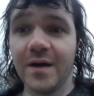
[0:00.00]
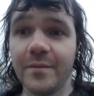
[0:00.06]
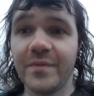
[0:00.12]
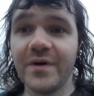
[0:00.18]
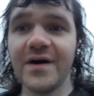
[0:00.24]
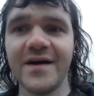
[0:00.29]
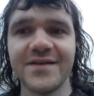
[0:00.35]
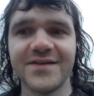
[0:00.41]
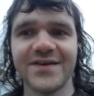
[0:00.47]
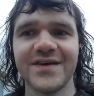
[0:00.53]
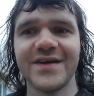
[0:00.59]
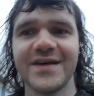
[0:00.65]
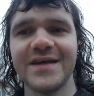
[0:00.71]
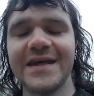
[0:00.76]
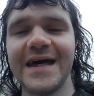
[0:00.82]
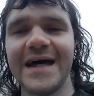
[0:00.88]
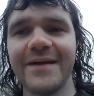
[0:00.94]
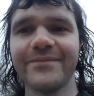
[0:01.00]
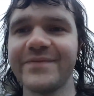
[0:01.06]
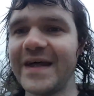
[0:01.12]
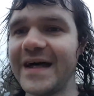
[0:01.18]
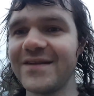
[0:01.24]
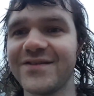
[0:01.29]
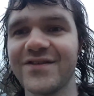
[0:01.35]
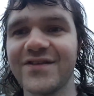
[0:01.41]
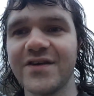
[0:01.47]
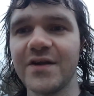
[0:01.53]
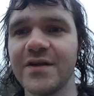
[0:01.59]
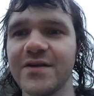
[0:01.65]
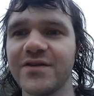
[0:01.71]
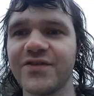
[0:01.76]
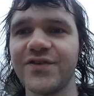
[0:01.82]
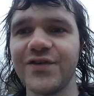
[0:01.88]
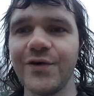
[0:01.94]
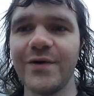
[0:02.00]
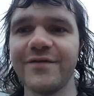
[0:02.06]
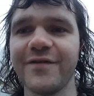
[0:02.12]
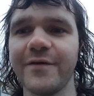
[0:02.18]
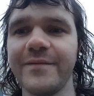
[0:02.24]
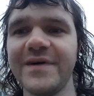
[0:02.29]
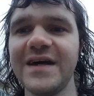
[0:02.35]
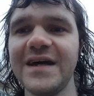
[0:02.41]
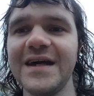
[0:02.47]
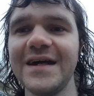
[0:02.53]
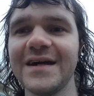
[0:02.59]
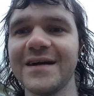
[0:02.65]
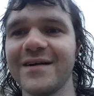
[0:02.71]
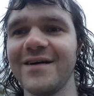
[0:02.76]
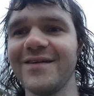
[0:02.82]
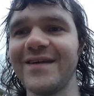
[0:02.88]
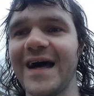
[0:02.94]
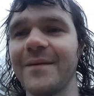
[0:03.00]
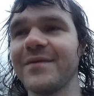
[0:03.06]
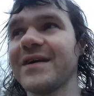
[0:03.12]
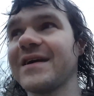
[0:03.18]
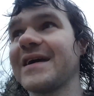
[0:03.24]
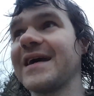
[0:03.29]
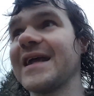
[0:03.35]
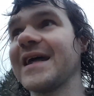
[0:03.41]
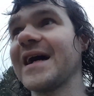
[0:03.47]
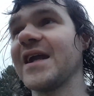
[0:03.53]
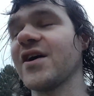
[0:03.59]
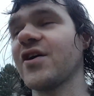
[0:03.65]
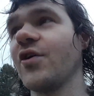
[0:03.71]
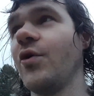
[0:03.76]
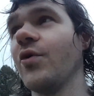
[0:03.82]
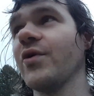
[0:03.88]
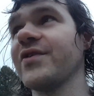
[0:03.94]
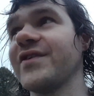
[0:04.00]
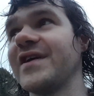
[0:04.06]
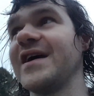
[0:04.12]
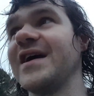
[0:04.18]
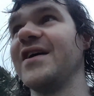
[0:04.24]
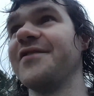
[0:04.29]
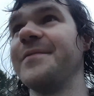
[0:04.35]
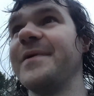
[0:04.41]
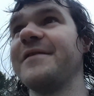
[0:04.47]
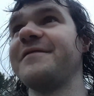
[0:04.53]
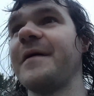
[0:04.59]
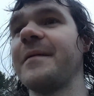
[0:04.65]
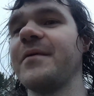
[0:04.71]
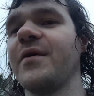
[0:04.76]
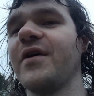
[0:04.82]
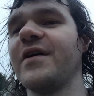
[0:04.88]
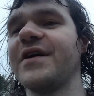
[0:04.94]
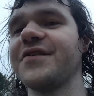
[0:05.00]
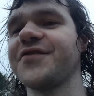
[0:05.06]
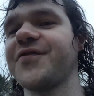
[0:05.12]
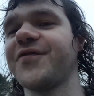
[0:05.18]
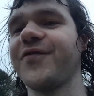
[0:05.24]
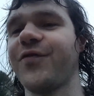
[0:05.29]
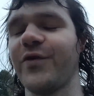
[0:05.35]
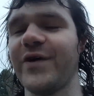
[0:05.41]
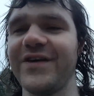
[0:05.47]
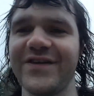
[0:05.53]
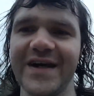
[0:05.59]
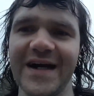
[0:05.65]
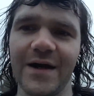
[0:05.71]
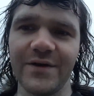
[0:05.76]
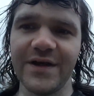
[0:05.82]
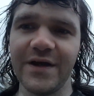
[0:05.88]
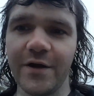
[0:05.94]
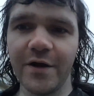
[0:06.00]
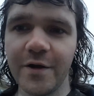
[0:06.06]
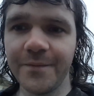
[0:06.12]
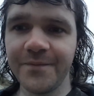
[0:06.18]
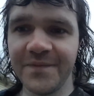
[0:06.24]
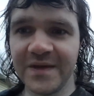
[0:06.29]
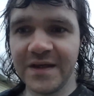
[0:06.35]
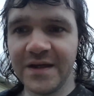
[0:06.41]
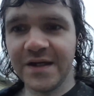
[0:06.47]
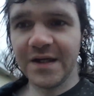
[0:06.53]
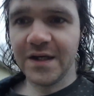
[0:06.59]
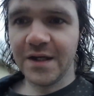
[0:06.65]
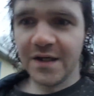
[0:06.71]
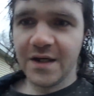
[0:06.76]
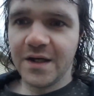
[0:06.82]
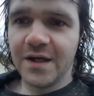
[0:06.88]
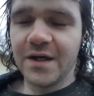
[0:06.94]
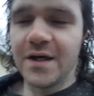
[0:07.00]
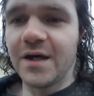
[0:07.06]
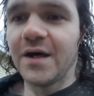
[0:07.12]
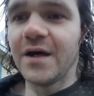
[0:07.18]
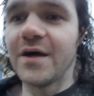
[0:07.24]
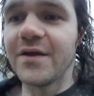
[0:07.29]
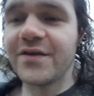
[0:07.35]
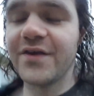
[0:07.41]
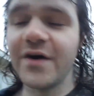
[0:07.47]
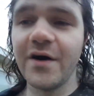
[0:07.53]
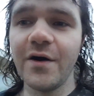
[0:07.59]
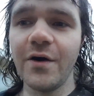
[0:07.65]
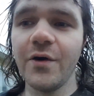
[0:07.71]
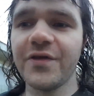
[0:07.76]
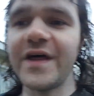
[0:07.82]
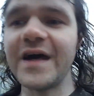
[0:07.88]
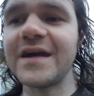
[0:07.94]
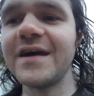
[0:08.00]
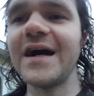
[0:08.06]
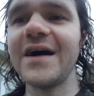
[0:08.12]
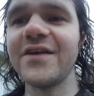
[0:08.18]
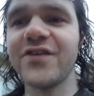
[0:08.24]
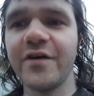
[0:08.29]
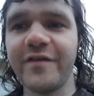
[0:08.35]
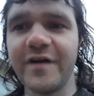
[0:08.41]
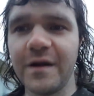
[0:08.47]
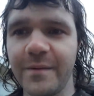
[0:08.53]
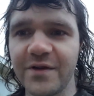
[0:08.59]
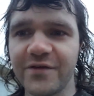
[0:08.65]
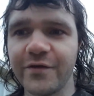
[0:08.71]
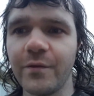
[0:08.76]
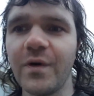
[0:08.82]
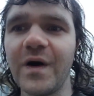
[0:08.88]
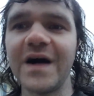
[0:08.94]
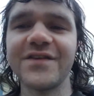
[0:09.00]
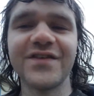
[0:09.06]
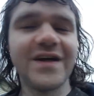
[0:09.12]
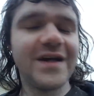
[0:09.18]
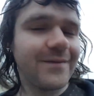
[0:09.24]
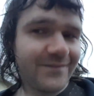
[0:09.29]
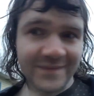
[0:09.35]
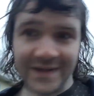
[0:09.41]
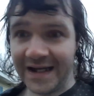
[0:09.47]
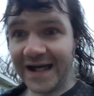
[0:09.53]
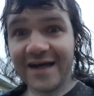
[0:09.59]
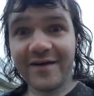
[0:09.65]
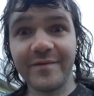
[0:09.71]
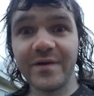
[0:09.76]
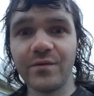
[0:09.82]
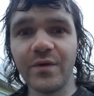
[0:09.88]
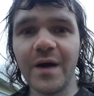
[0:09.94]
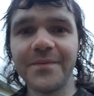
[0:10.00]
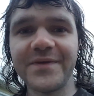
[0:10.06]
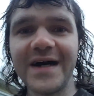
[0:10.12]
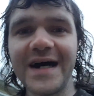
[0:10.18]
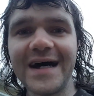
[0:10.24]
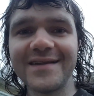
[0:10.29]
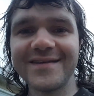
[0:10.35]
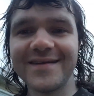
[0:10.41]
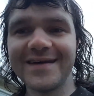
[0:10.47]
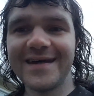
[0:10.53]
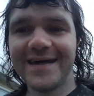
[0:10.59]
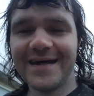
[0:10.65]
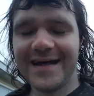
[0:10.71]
But, yeah, that's gonna do it for me, because I'm getting kind of cold because it is mid-February and it's freezing out here. So, thank you guys so very much for watching. I've been RuppDat,